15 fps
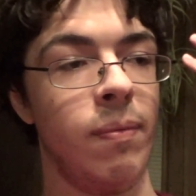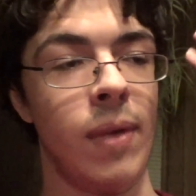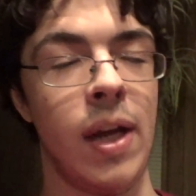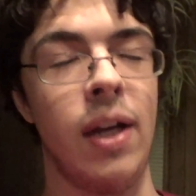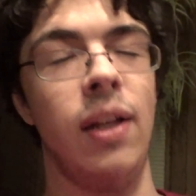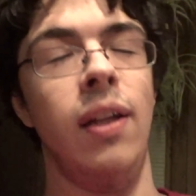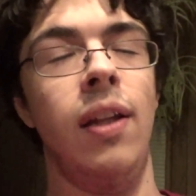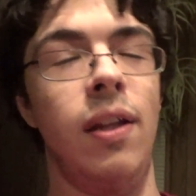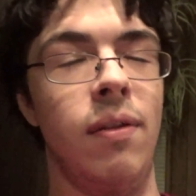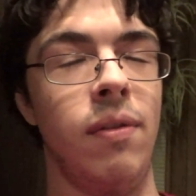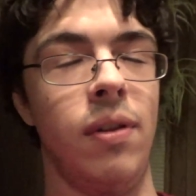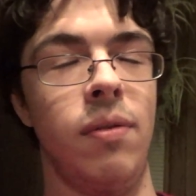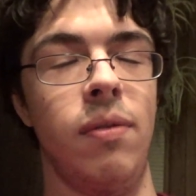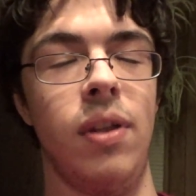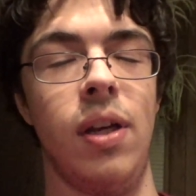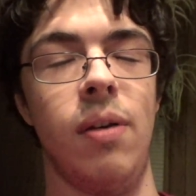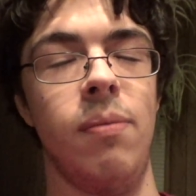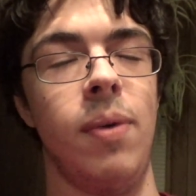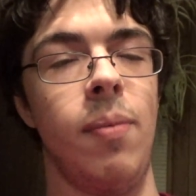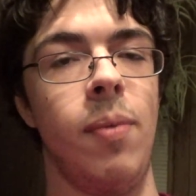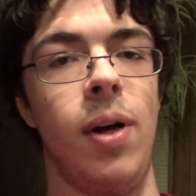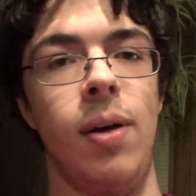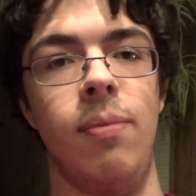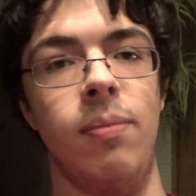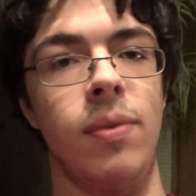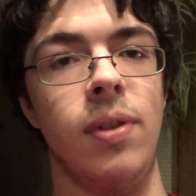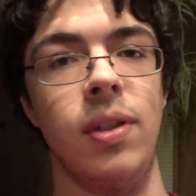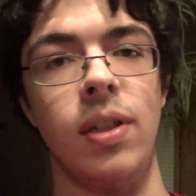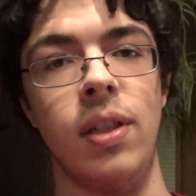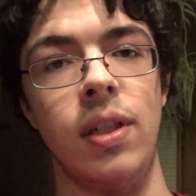not leaving without my mom,
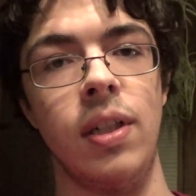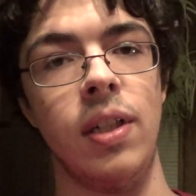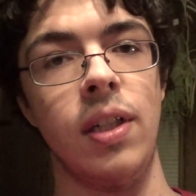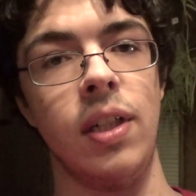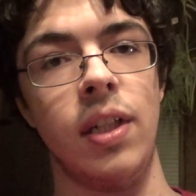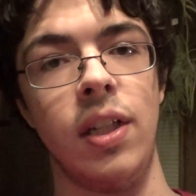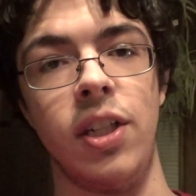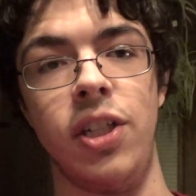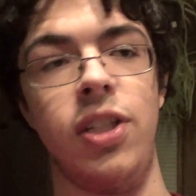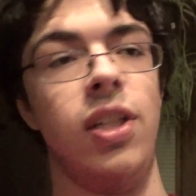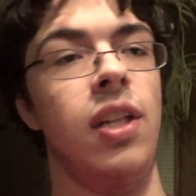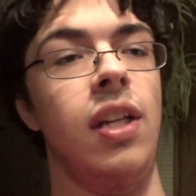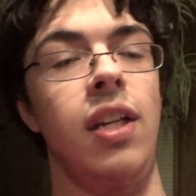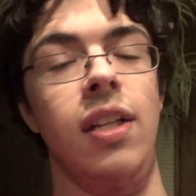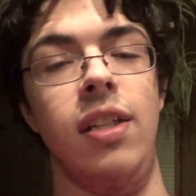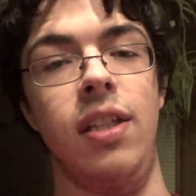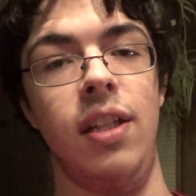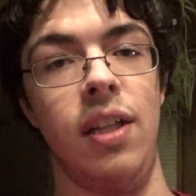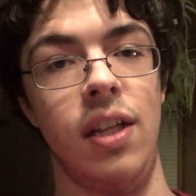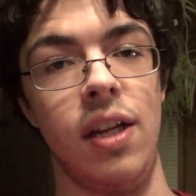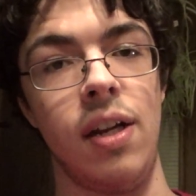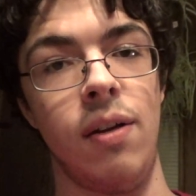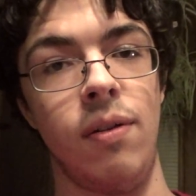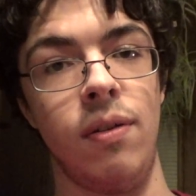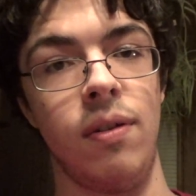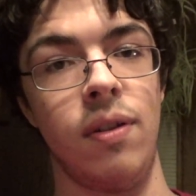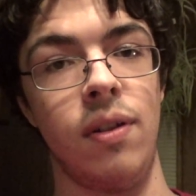because she needs to get out.